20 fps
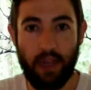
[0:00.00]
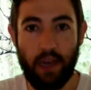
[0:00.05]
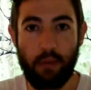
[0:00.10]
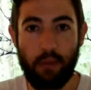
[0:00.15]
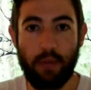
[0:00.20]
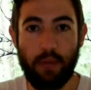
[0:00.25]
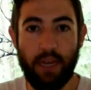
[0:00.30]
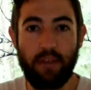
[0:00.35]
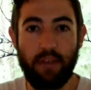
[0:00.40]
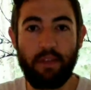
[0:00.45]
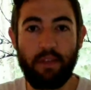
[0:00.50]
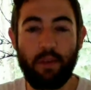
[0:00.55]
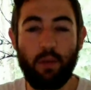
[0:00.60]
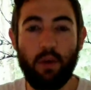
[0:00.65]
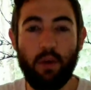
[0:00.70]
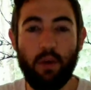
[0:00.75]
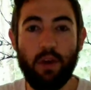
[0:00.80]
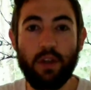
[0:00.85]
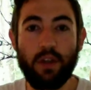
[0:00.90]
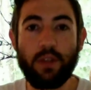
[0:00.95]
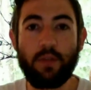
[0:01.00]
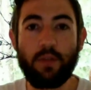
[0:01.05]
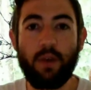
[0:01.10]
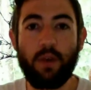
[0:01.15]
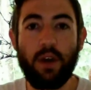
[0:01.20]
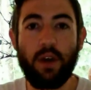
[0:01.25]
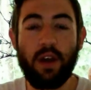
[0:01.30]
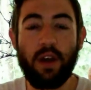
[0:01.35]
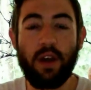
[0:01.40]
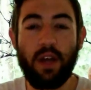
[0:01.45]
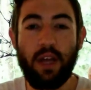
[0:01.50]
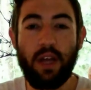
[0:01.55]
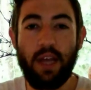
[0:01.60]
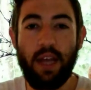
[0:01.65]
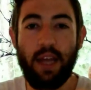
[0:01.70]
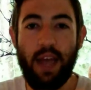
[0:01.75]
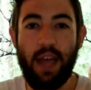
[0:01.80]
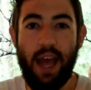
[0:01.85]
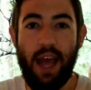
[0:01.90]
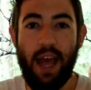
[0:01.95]
I believe the words were.
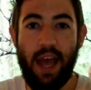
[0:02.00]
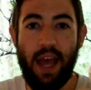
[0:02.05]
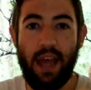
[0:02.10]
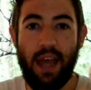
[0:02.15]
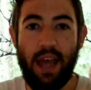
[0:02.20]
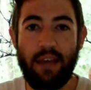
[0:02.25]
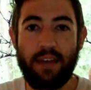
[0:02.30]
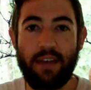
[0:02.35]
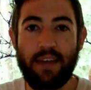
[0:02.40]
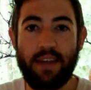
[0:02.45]
And